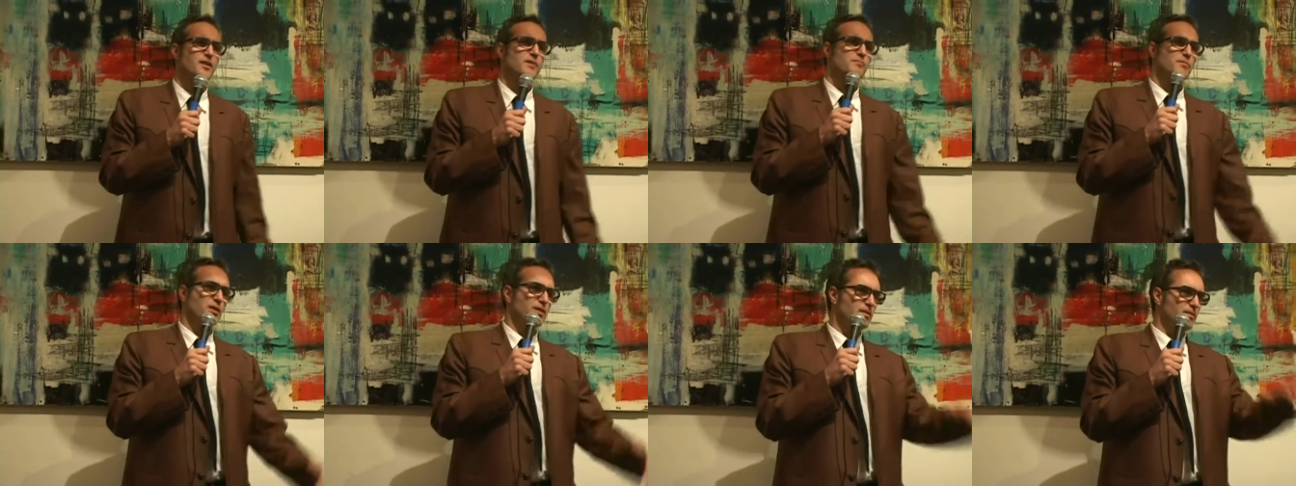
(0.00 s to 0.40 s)

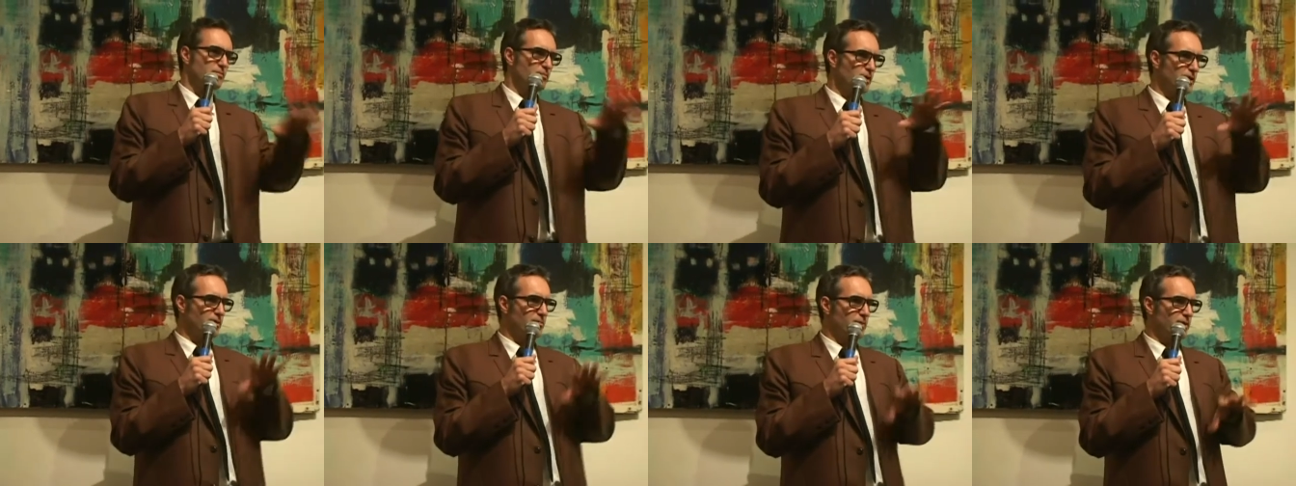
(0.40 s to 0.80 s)
But
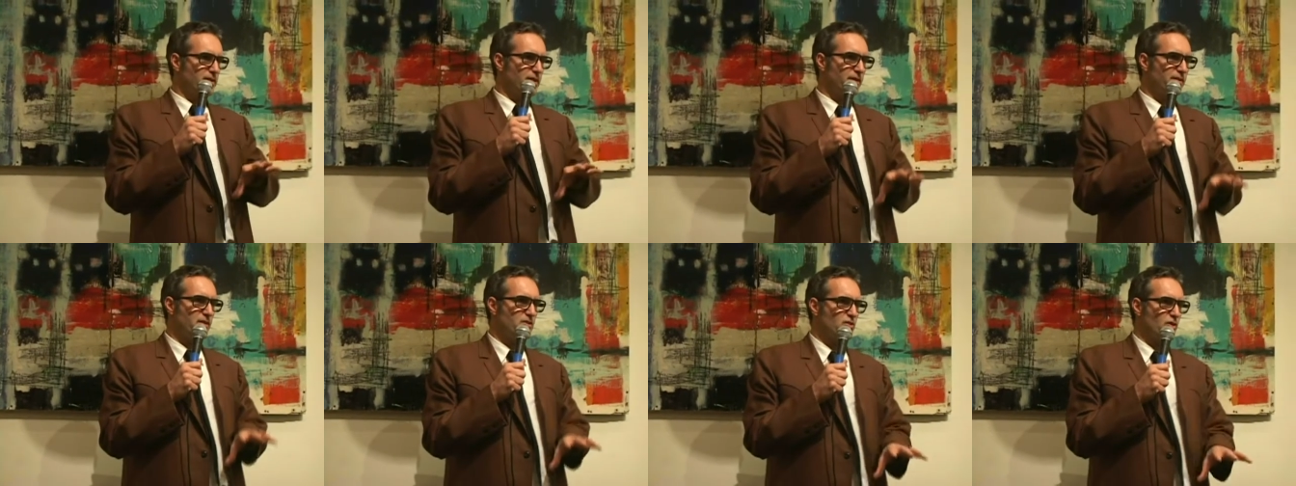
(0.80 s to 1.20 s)

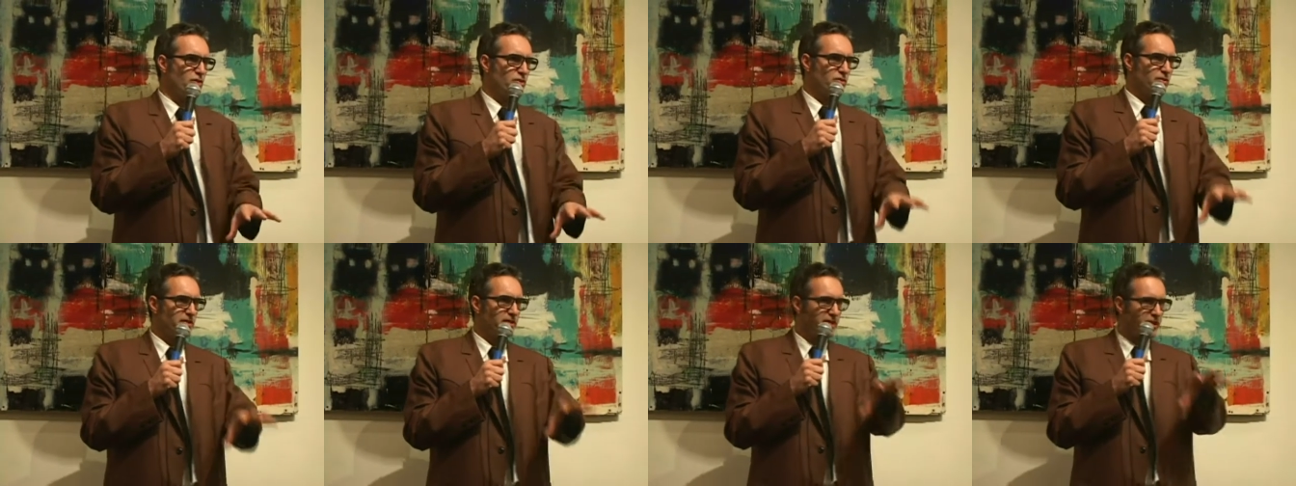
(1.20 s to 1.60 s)
there is
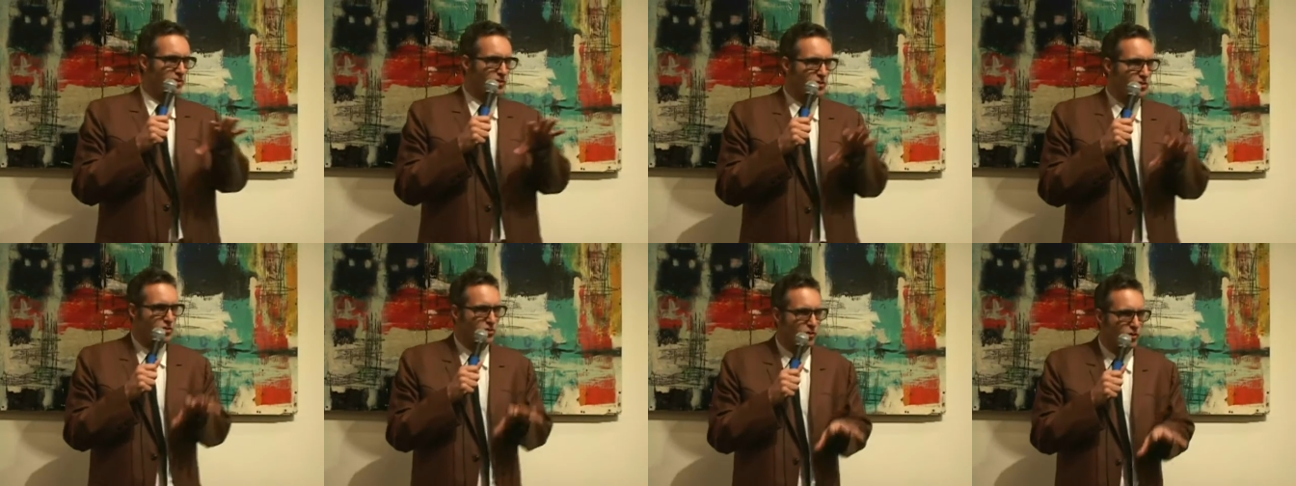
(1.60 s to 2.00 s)
underneath
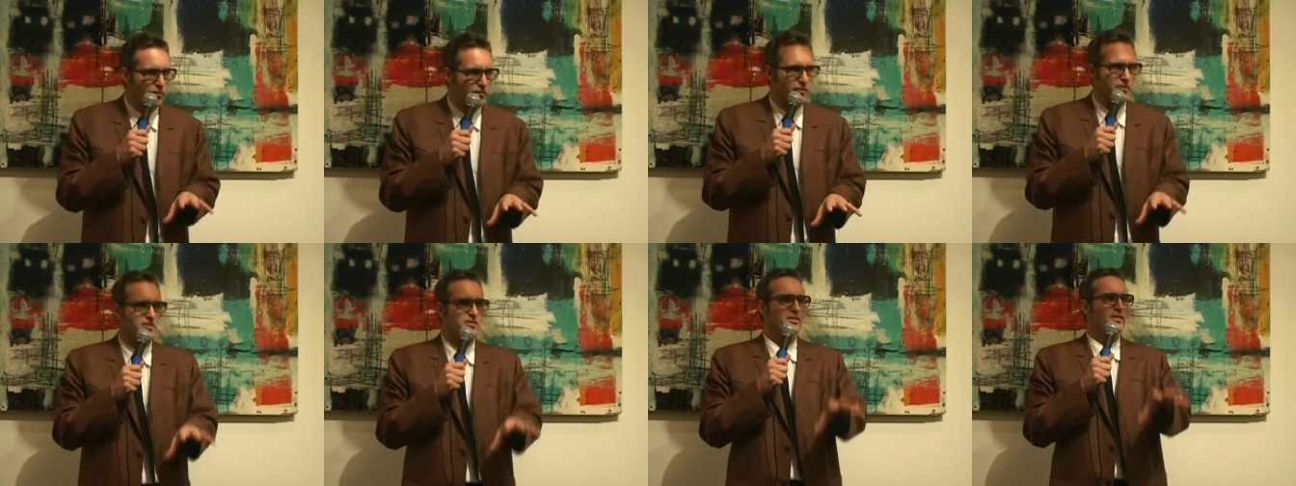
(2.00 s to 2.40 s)
the
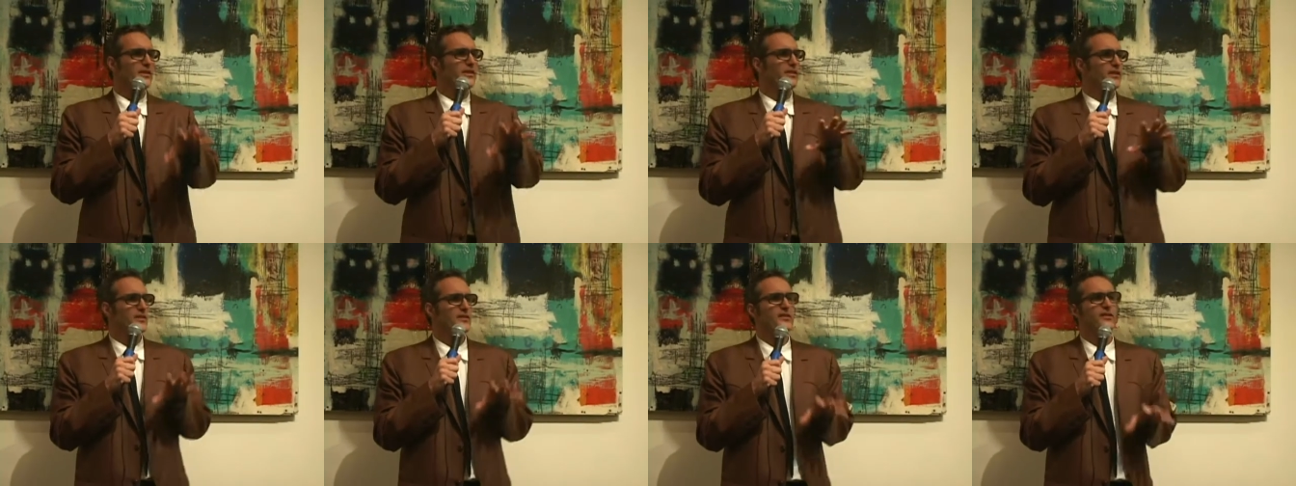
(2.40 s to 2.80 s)
surface
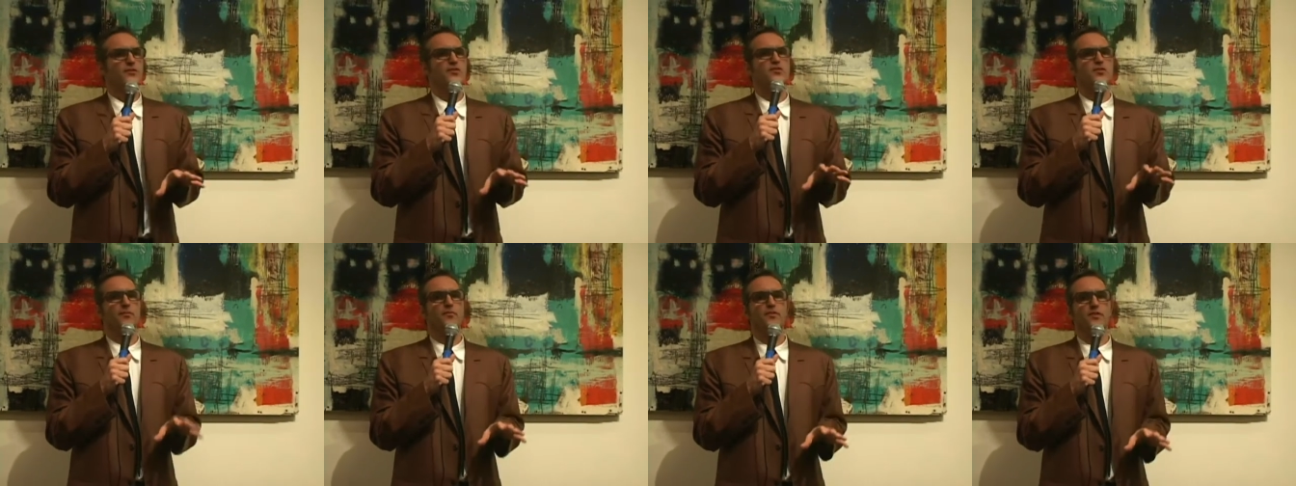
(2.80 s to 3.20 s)
there's
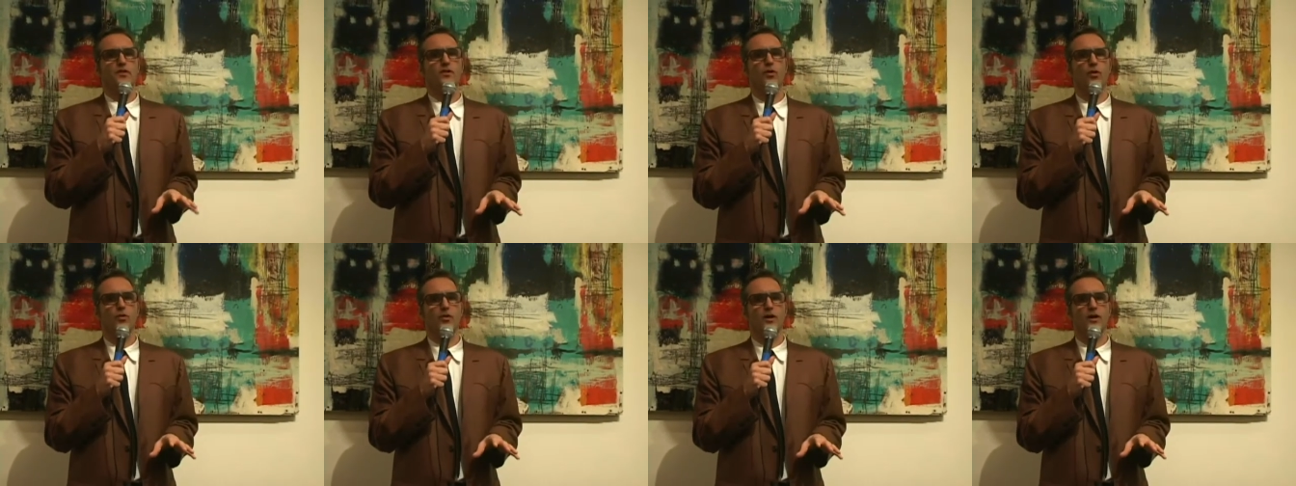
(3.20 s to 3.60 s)
something
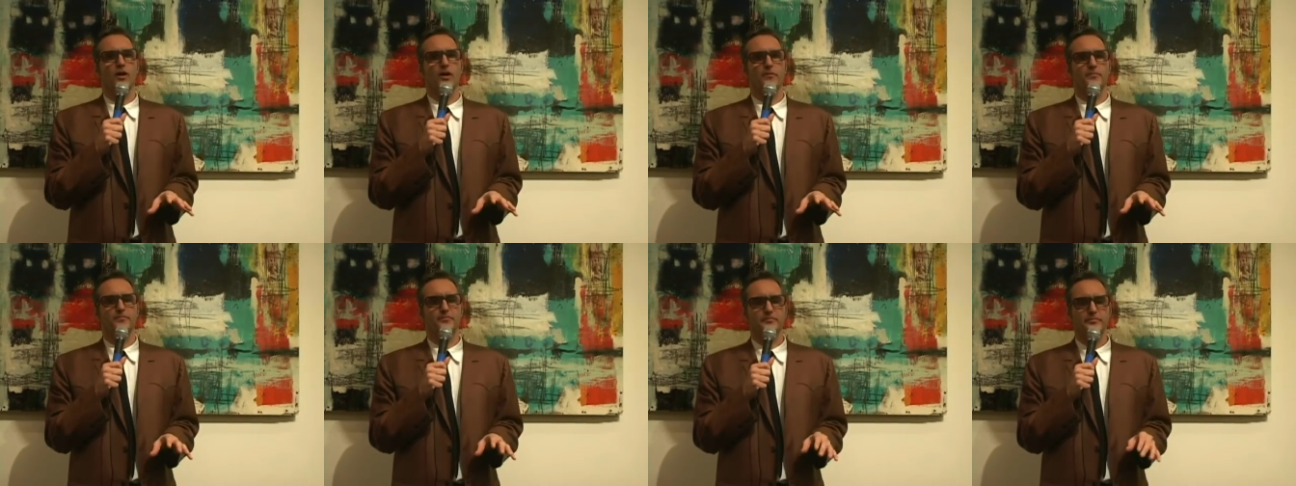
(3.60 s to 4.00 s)
going
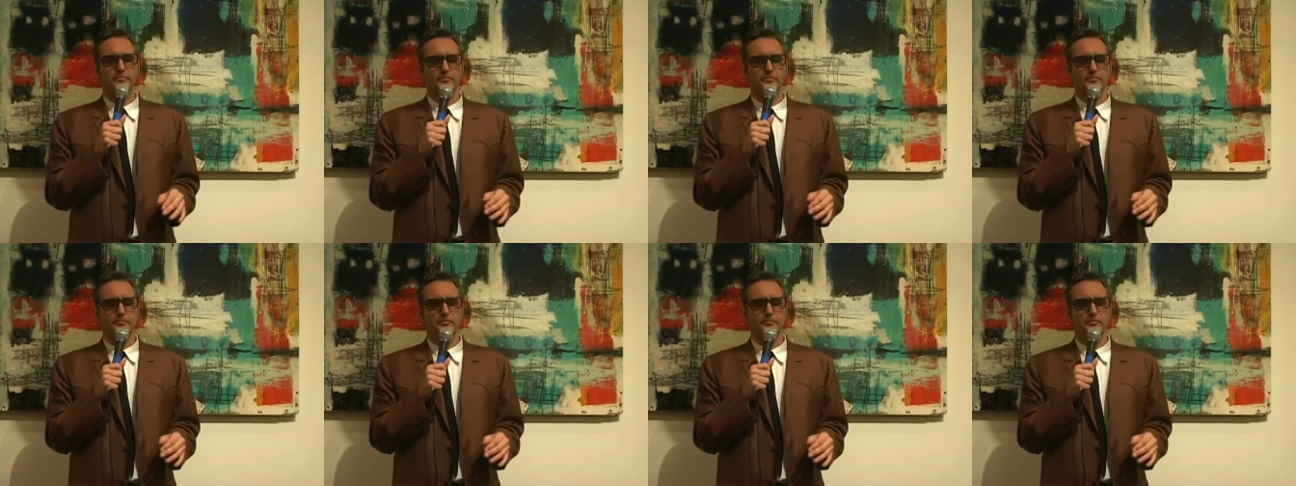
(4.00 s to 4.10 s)
on.